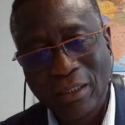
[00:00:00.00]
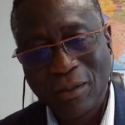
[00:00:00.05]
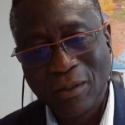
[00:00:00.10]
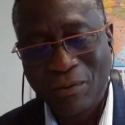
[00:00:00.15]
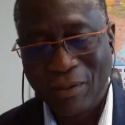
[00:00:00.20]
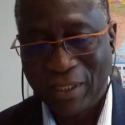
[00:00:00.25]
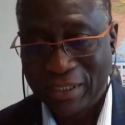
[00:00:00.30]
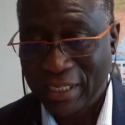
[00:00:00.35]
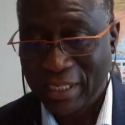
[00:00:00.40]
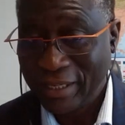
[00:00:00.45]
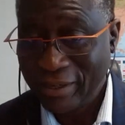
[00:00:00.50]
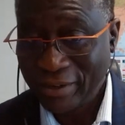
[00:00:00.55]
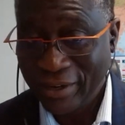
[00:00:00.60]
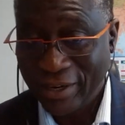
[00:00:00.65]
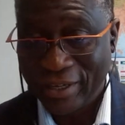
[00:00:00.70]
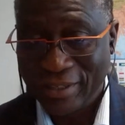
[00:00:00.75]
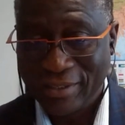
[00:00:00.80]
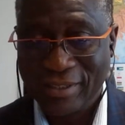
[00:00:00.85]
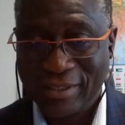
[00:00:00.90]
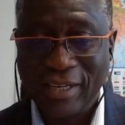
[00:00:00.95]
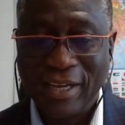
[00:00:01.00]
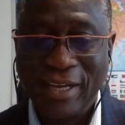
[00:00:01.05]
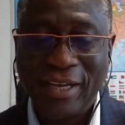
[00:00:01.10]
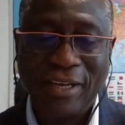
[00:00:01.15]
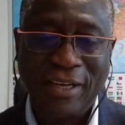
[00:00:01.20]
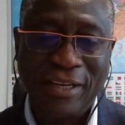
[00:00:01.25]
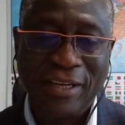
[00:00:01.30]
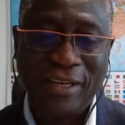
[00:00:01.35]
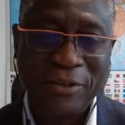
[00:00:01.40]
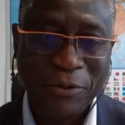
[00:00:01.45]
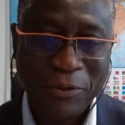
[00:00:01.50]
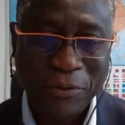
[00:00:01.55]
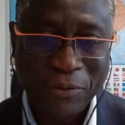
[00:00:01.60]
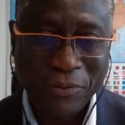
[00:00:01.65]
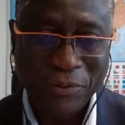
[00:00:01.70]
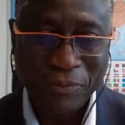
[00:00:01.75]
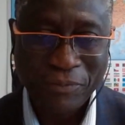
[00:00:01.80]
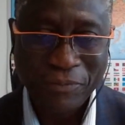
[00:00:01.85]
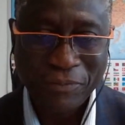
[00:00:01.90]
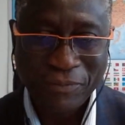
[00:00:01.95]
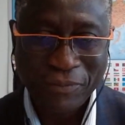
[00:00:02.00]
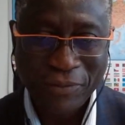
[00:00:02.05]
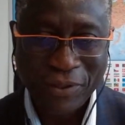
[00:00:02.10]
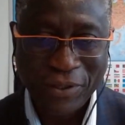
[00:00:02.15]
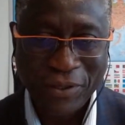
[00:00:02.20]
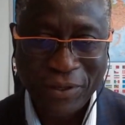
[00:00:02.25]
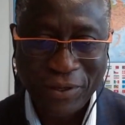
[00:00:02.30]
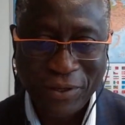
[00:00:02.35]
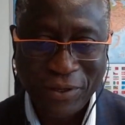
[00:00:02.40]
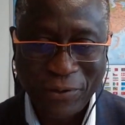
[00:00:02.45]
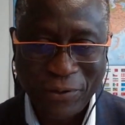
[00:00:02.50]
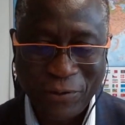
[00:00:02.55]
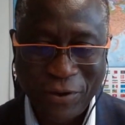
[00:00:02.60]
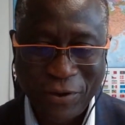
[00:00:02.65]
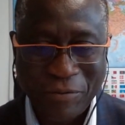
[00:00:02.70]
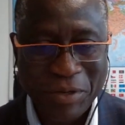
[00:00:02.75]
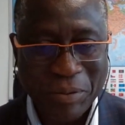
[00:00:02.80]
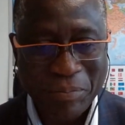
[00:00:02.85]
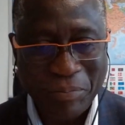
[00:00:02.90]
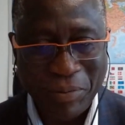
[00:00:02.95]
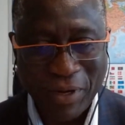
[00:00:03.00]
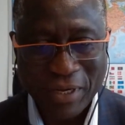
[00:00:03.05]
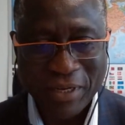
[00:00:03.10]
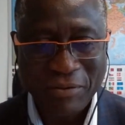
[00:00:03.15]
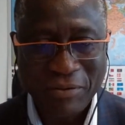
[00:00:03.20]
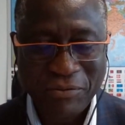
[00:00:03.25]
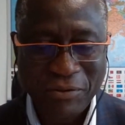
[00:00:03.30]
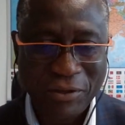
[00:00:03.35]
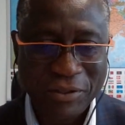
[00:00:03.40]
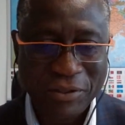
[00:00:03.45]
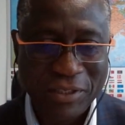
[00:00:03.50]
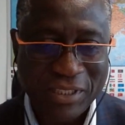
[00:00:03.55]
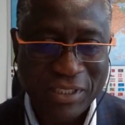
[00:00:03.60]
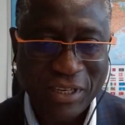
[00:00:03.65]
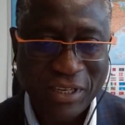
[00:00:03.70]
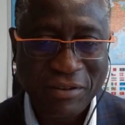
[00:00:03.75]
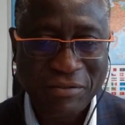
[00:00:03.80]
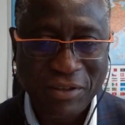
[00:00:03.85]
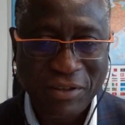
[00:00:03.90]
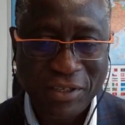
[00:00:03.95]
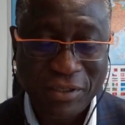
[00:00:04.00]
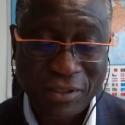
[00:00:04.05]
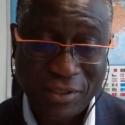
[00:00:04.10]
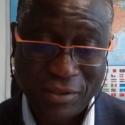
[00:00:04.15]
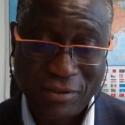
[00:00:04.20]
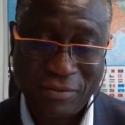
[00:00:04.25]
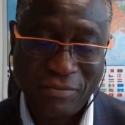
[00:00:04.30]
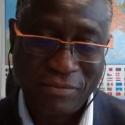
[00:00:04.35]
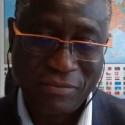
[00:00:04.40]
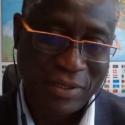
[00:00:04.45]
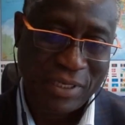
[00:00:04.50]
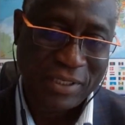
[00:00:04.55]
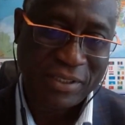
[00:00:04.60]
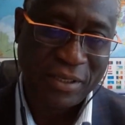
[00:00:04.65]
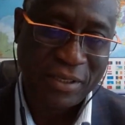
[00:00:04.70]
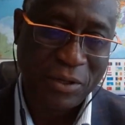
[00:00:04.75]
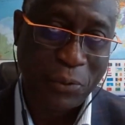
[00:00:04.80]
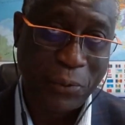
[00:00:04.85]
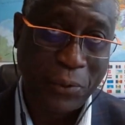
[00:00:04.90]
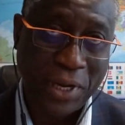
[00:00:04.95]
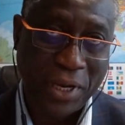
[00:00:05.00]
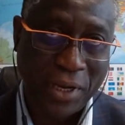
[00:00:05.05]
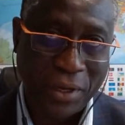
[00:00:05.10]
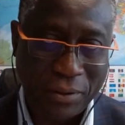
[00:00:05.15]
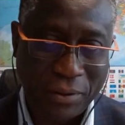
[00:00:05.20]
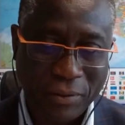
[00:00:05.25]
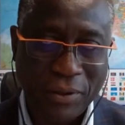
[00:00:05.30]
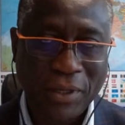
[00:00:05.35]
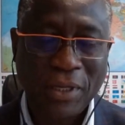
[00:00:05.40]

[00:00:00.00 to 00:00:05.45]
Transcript: What a great day. We have been planning for this event. I say we.